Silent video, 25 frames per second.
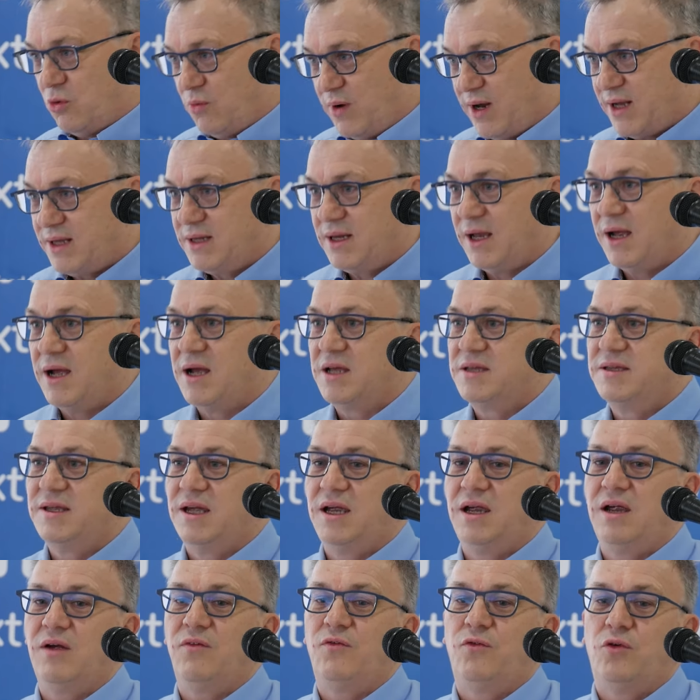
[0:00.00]
the rats are
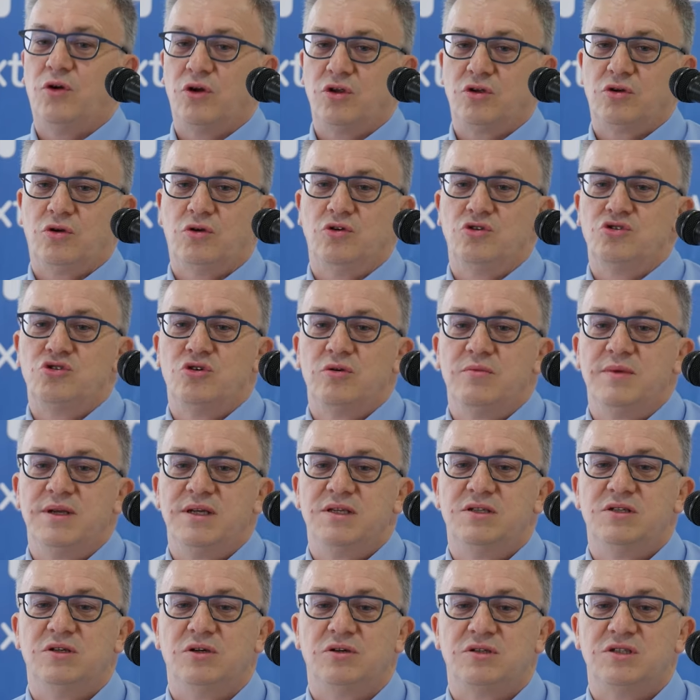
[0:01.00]
there for
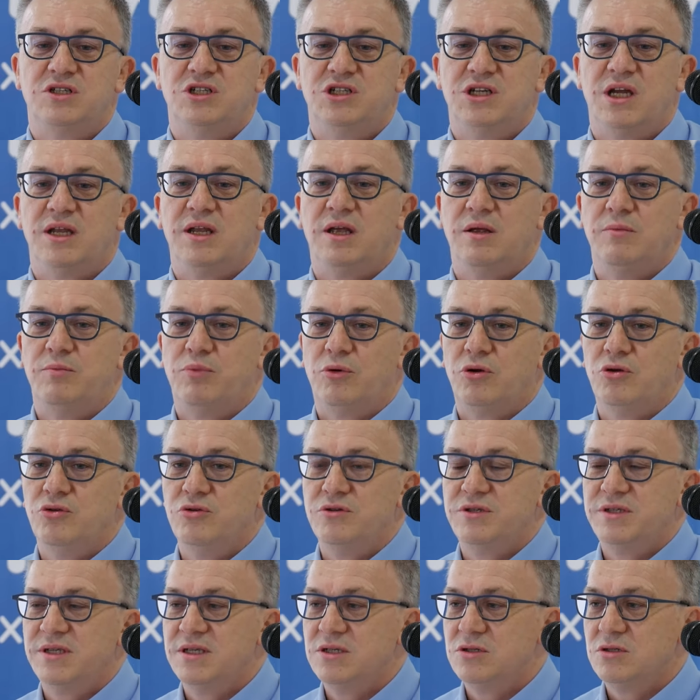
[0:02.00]
consuming the oxygen and
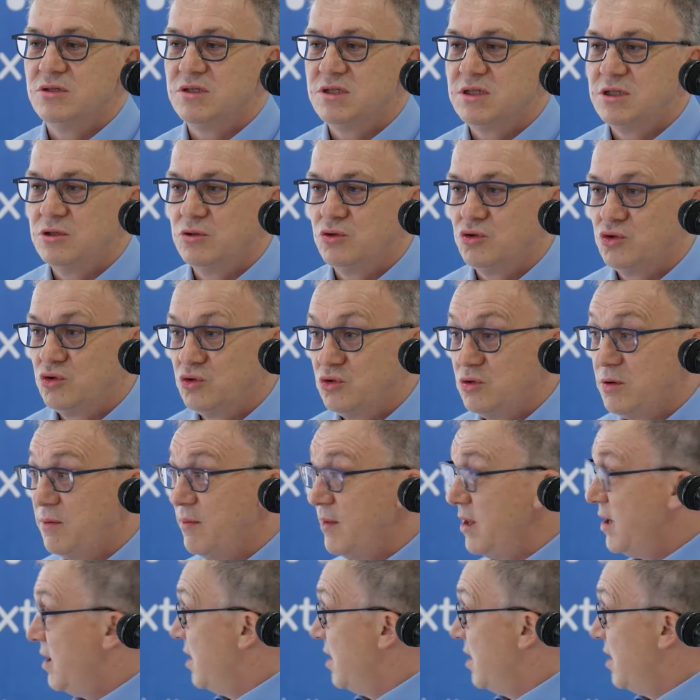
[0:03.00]
producing the CO2